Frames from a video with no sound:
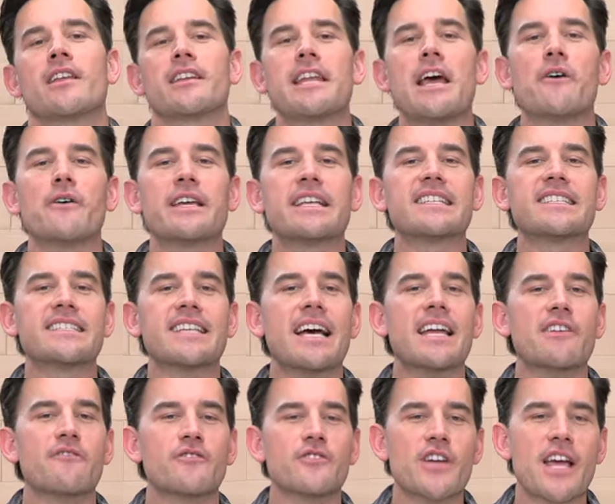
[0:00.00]
Now
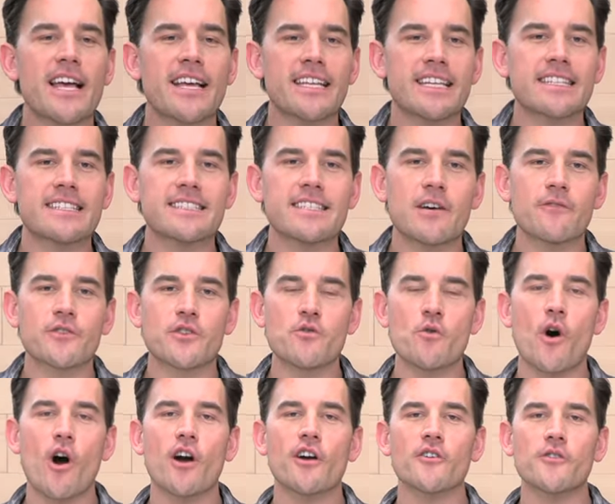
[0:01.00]
inside of the jacket itself,
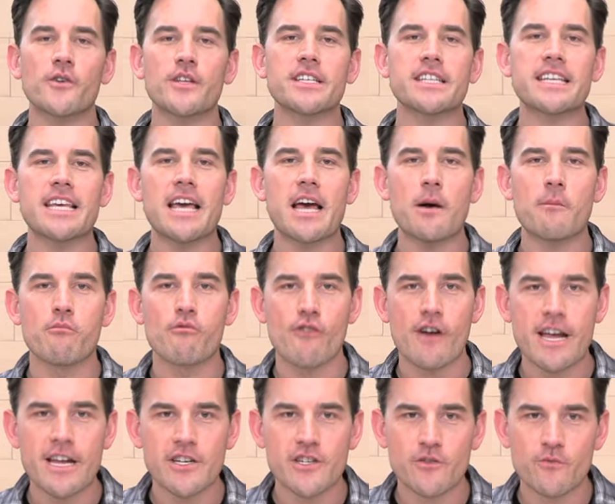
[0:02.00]
you are going to get
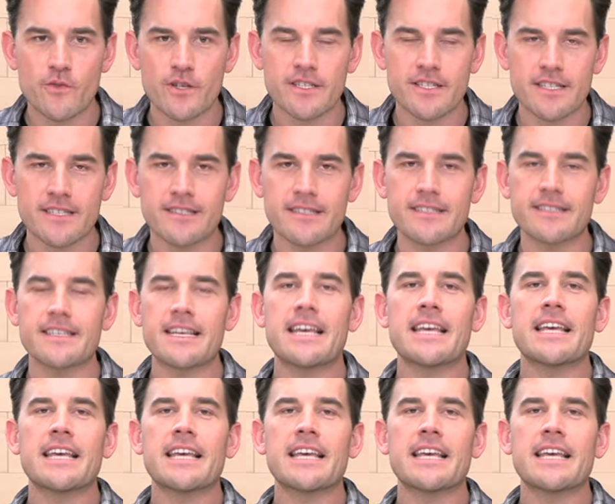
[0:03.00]
abrasion resistance